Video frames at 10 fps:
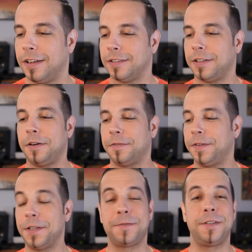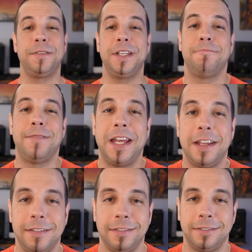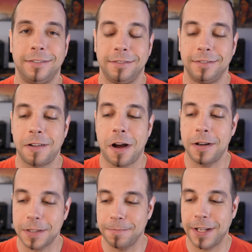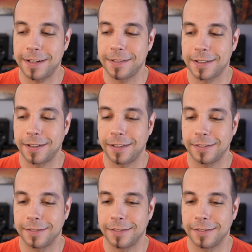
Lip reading: So, Philip Chbeeb, man. Awesome dancer,